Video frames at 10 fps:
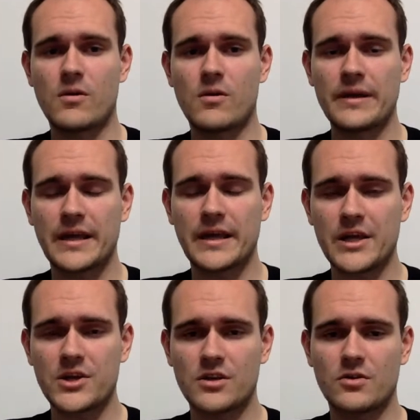
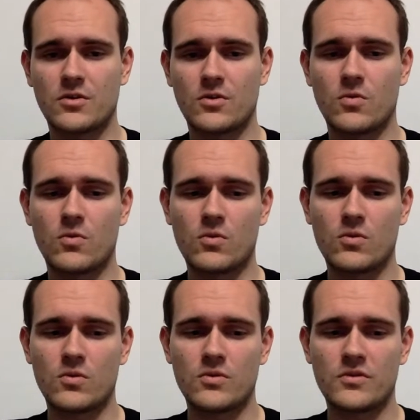application
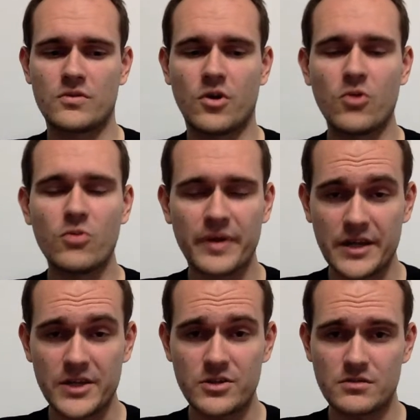on the
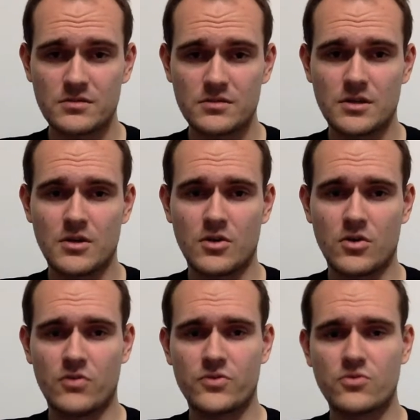homepage
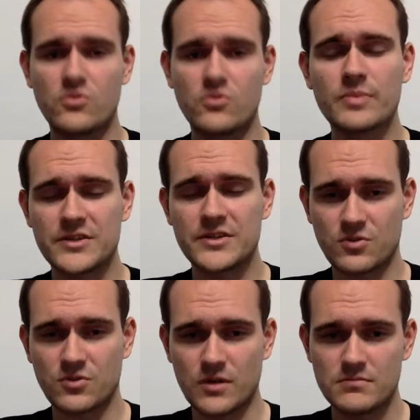of the Google Play
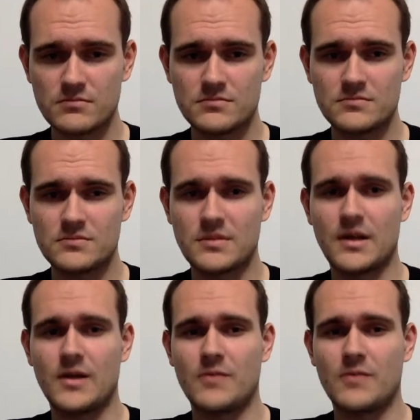Store.
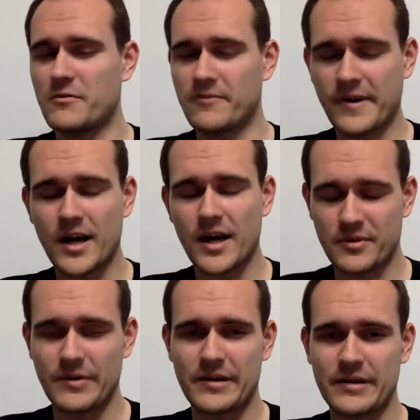We are very
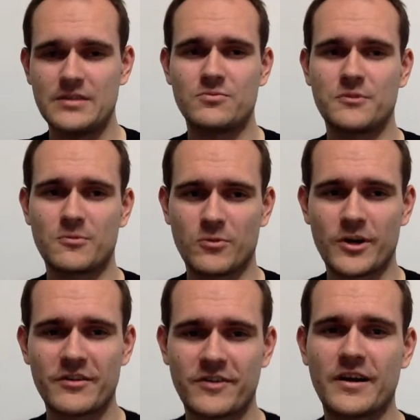happy about it. We are
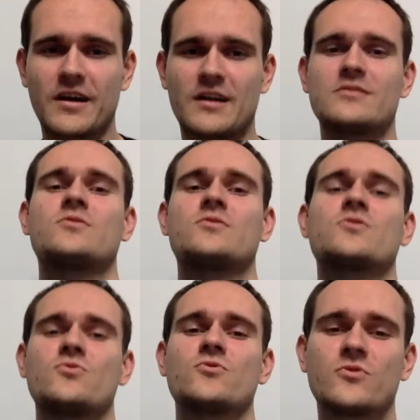working very hard
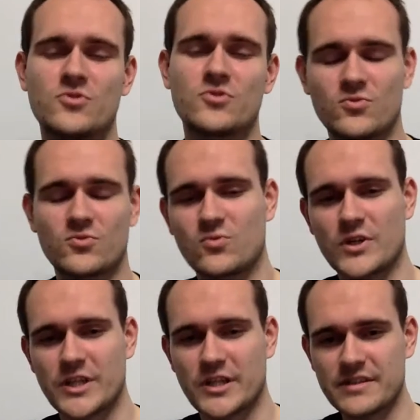to
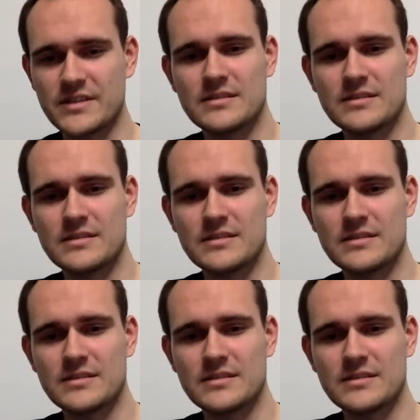achieve it.